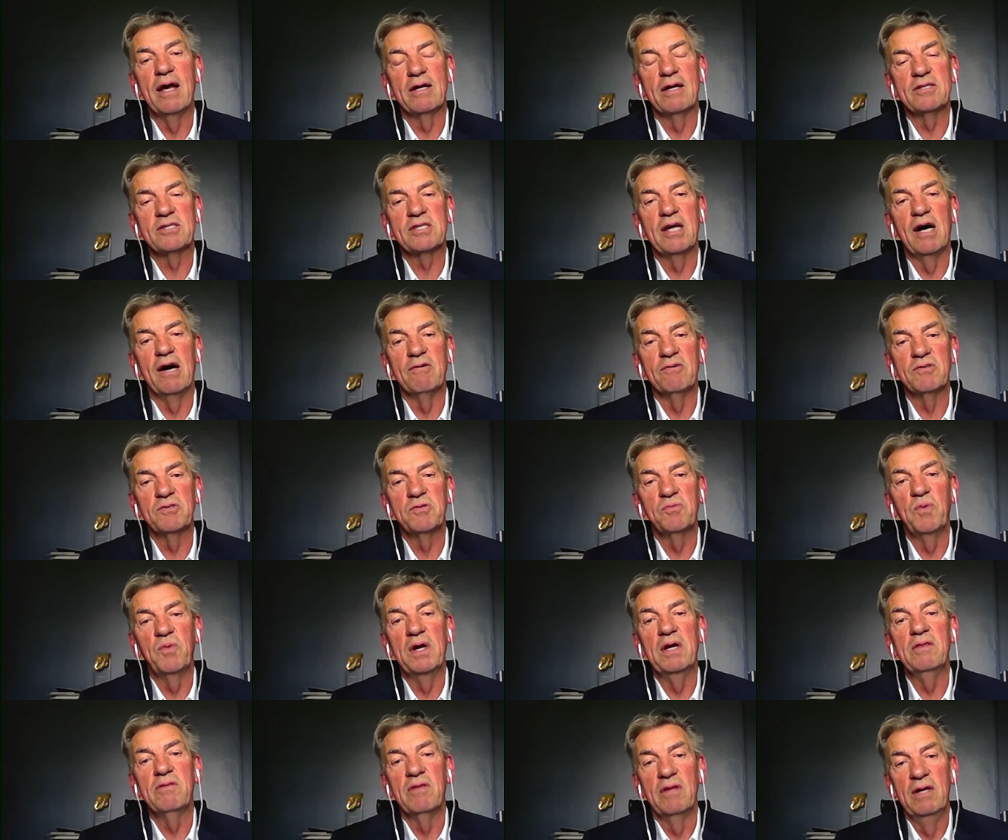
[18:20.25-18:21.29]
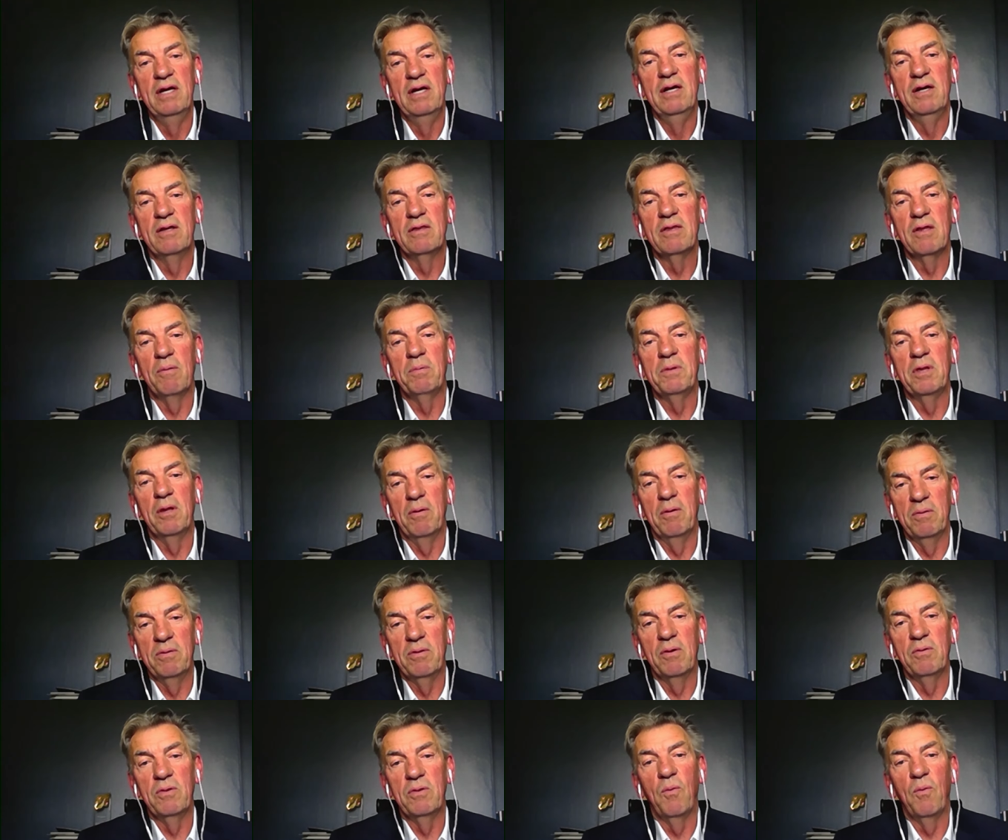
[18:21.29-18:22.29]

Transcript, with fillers: ourselves with the the,